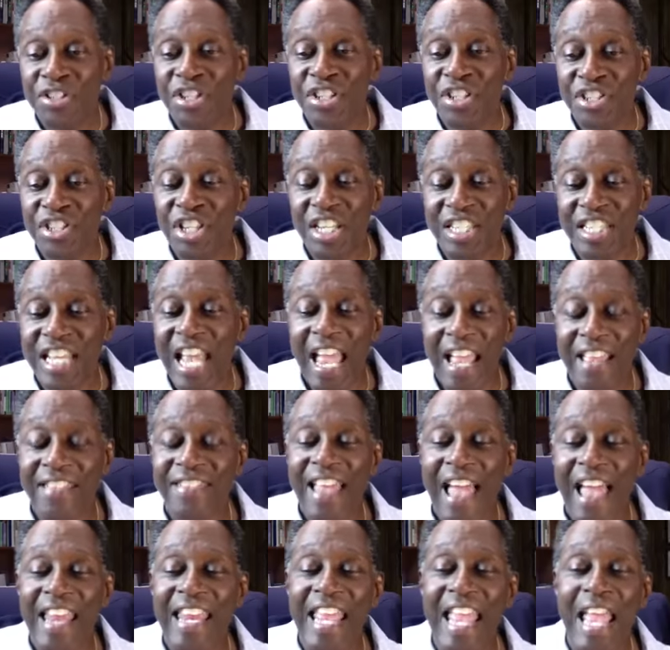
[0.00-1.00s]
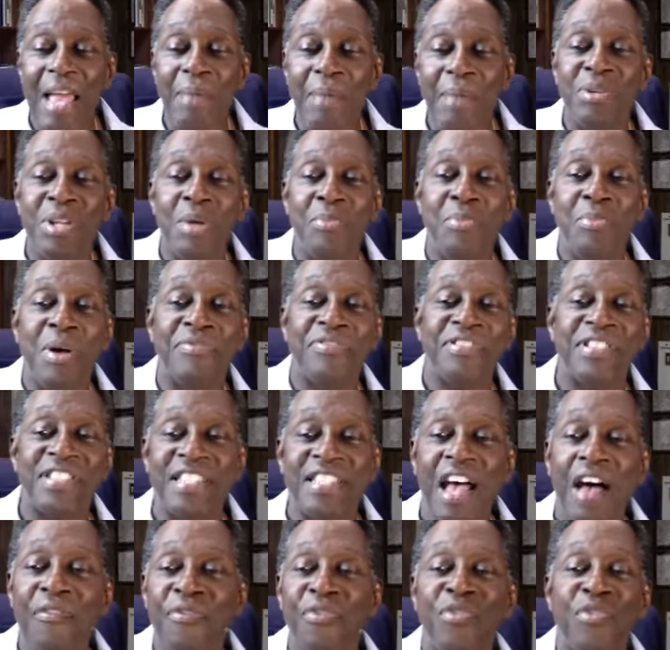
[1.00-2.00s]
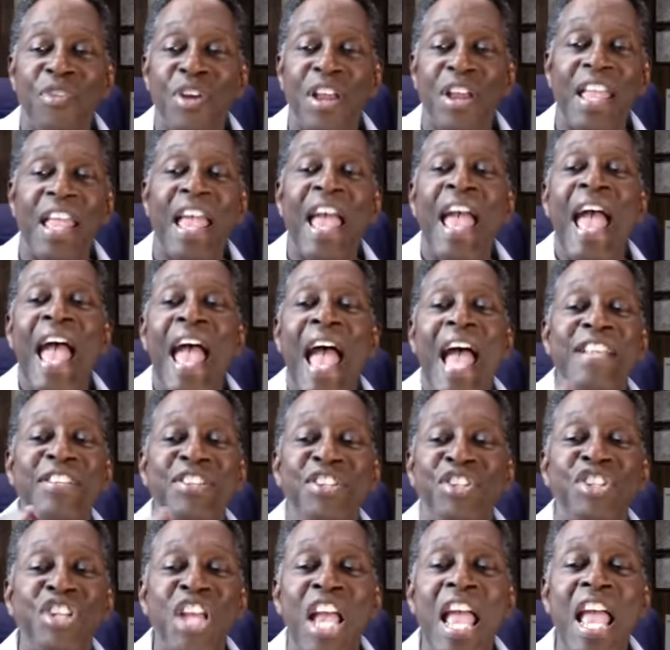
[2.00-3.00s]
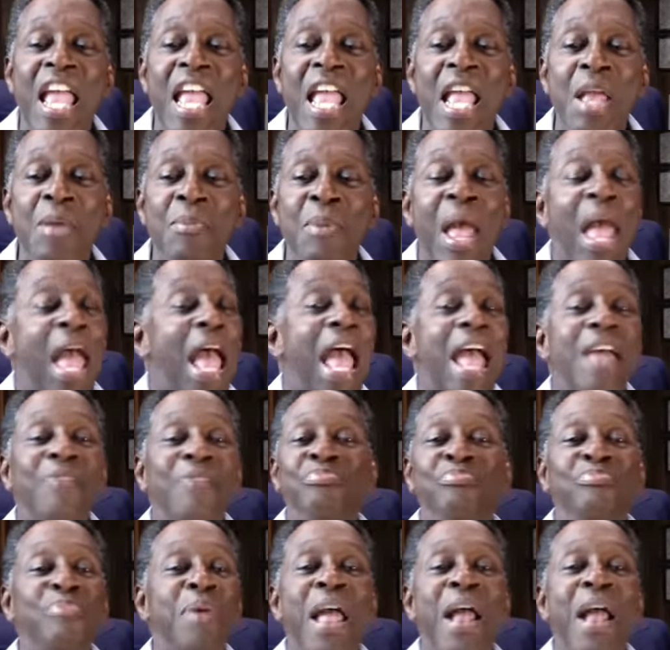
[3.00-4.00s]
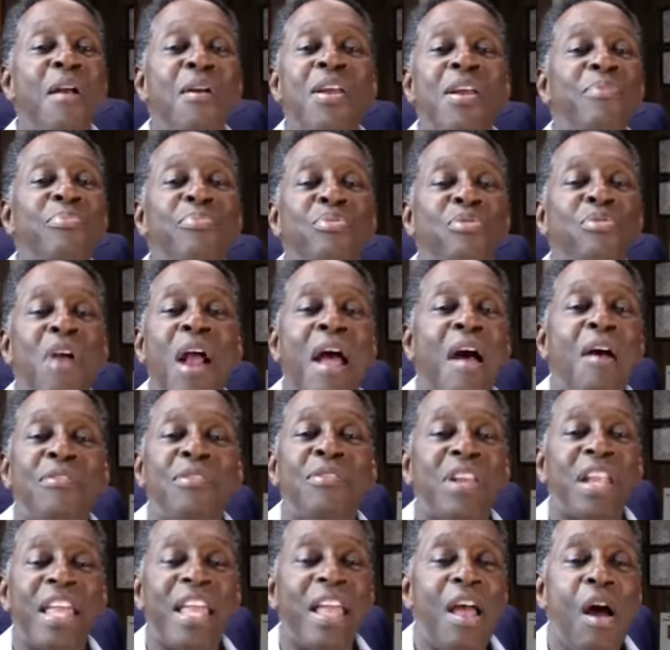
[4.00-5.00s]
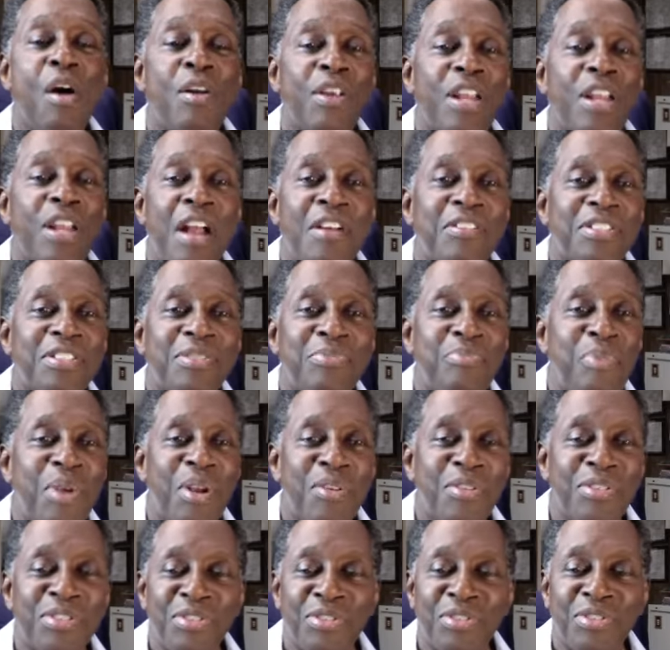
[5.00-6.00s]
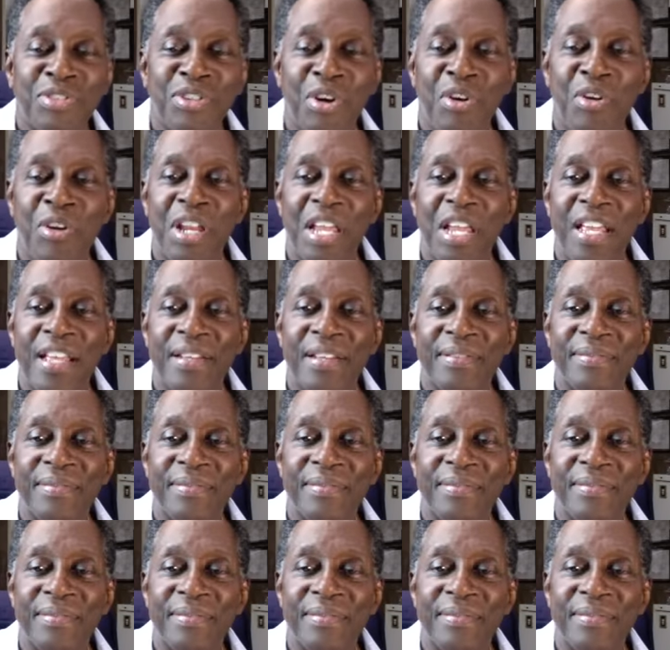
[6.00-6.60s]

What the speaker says: us to take that emblem of suffering and shame and bear it proudly on our spiritual journey.